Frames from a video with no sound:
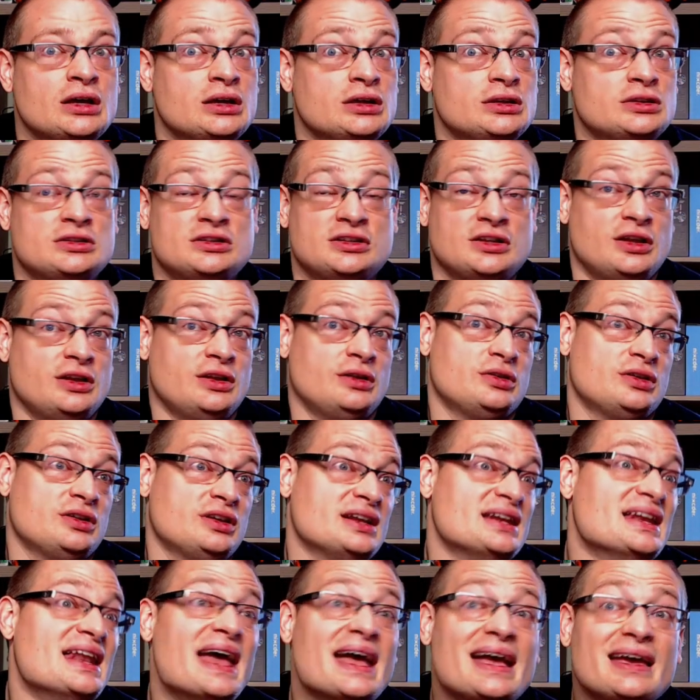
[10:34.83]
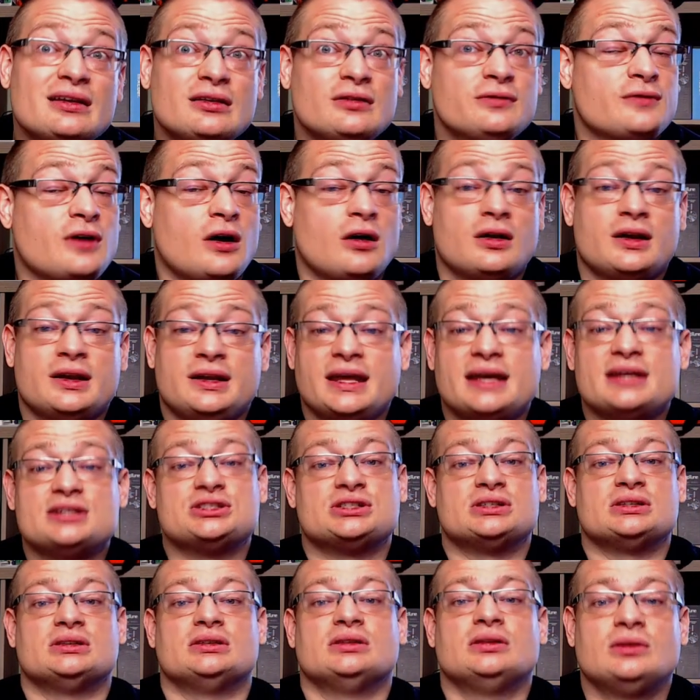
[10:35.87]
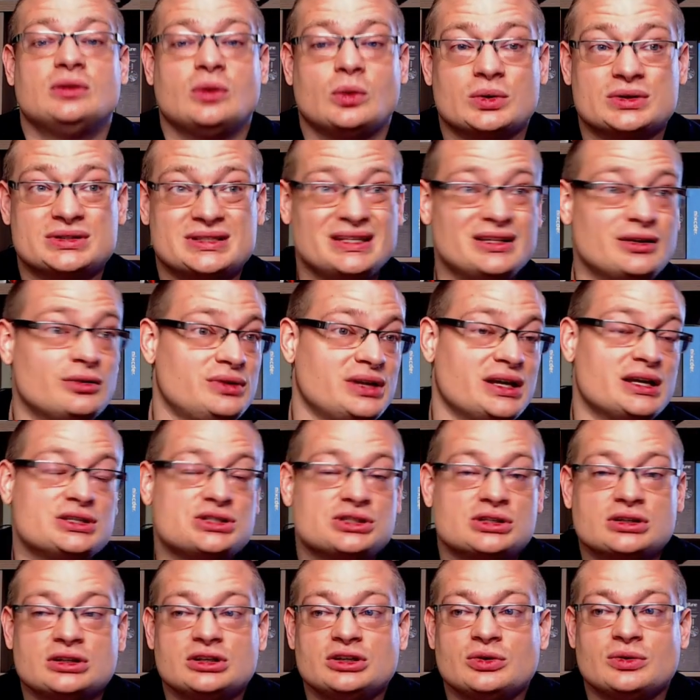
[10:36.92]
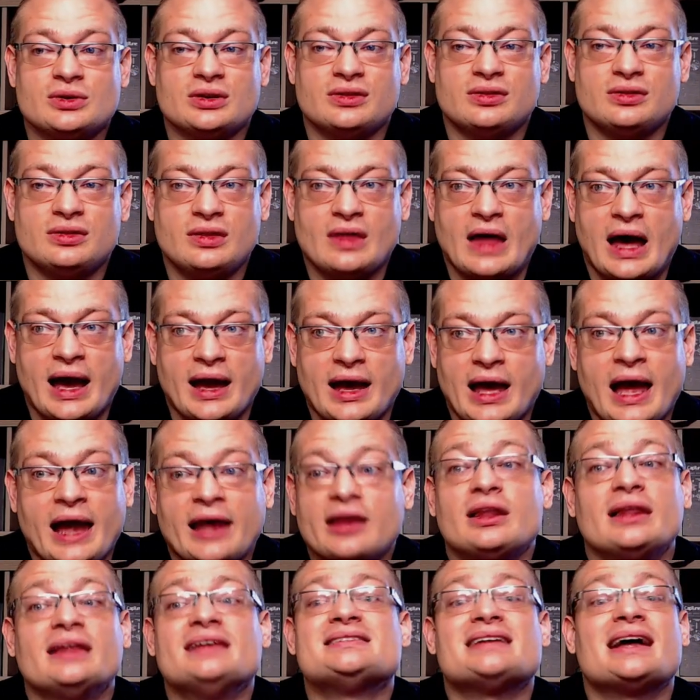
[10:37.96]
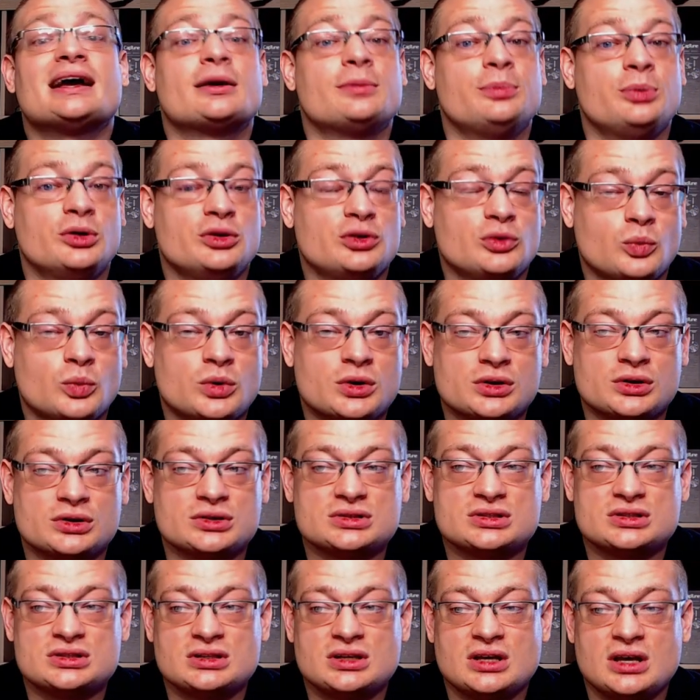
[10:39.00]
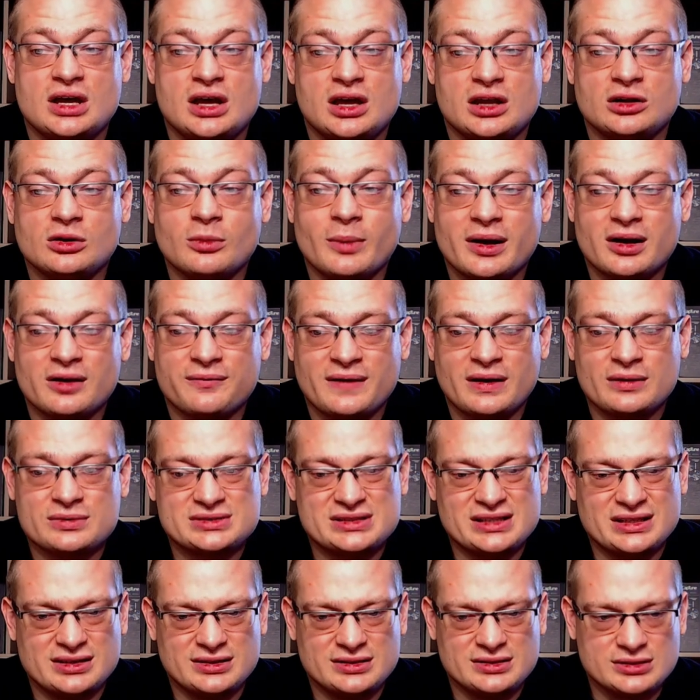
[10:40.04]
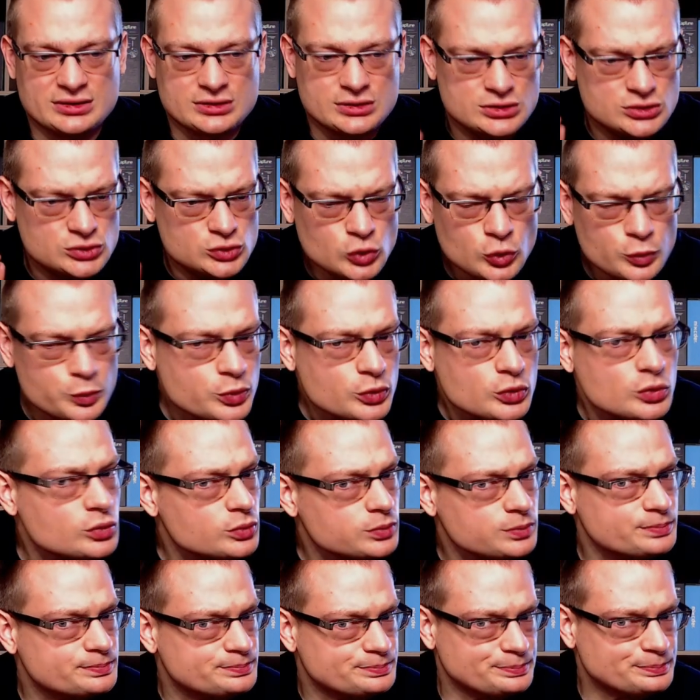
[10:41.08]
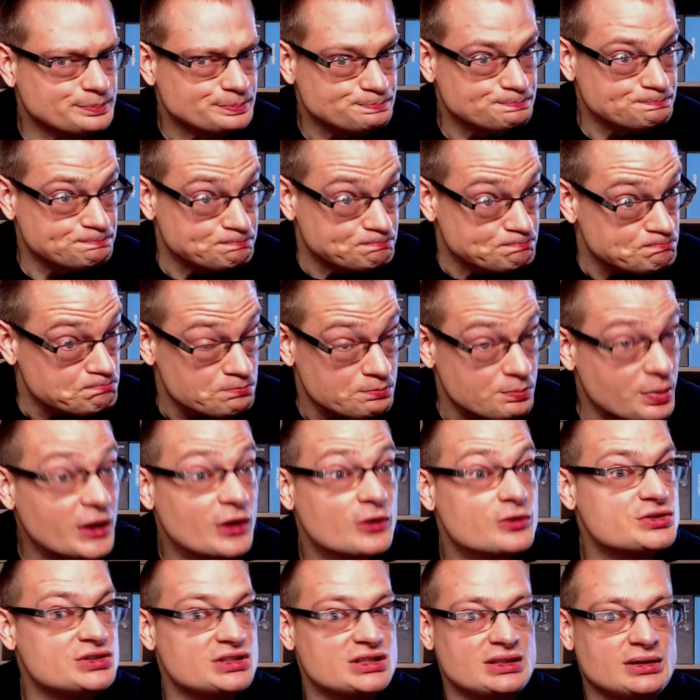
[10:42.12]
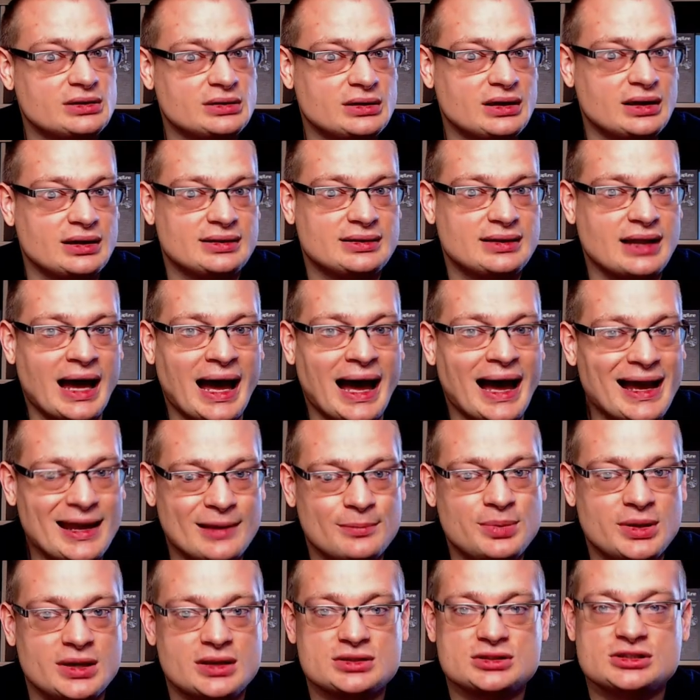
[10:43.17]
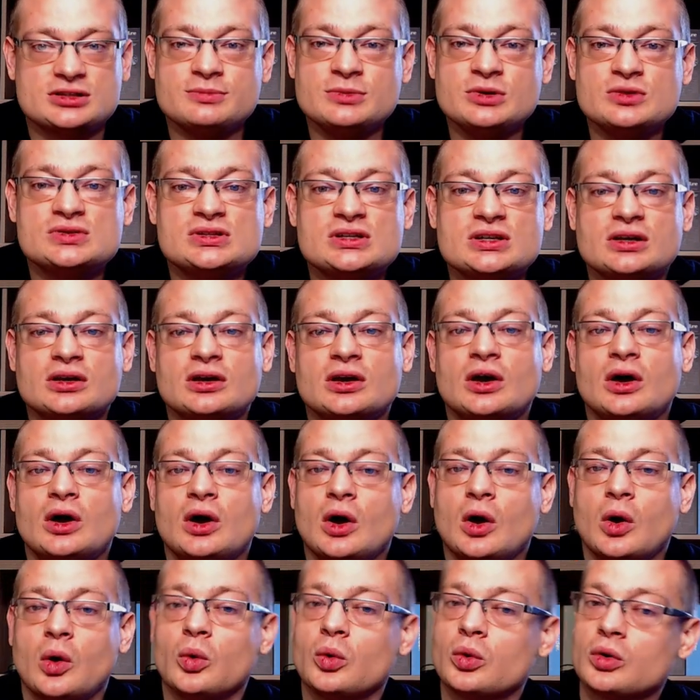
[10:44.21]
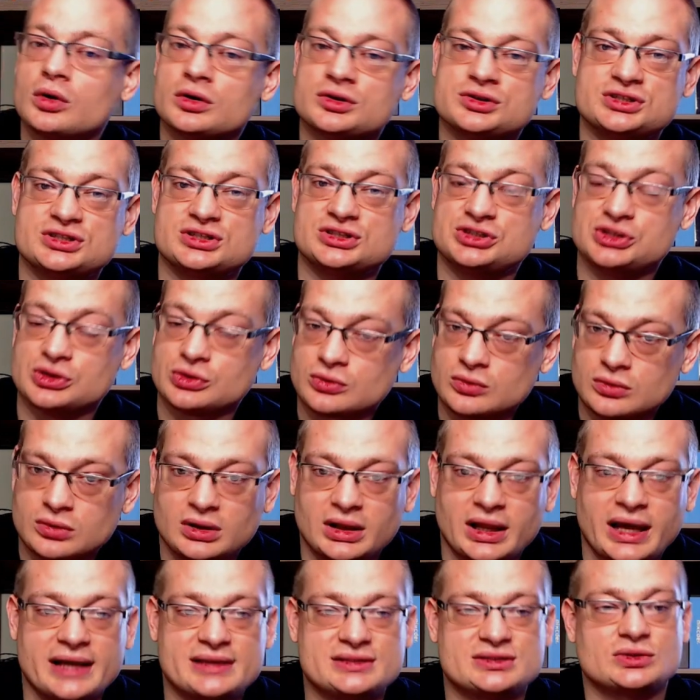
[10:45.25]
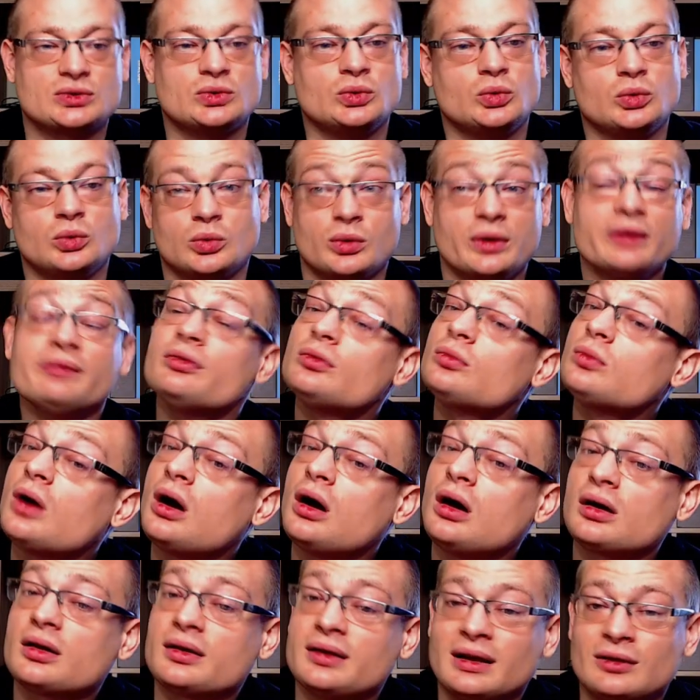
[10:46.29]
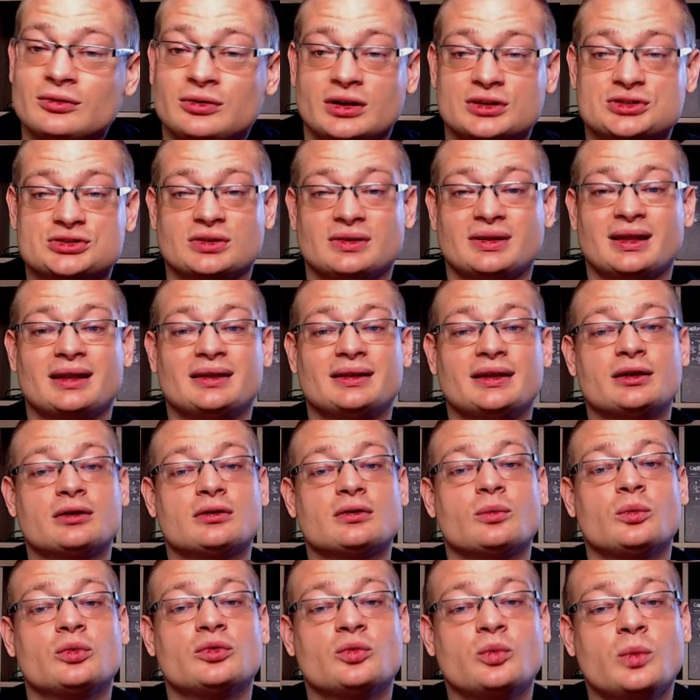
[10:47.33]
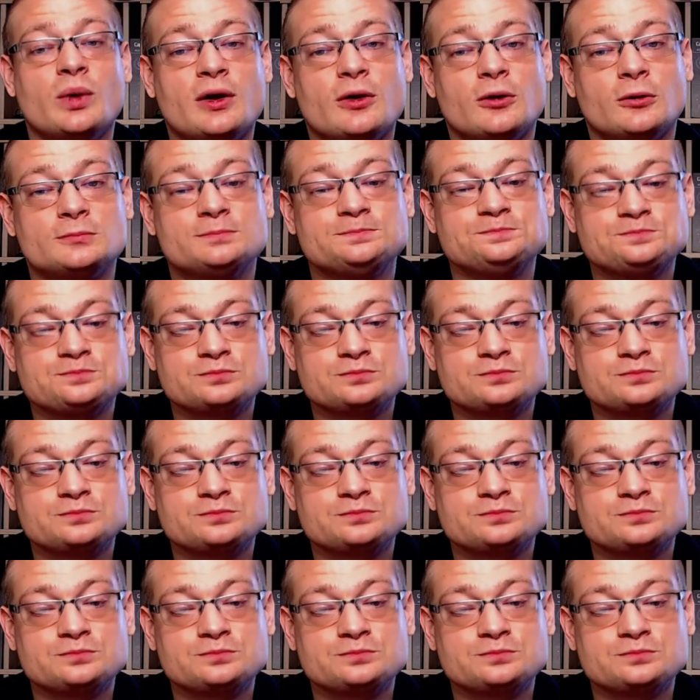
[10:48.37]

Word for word: negative connotation or denotation you could, at least I could put into words, no matter if I was listening to super piercing, high-pitched music, or just general classical, or even rock, and I'll touch on that later as well.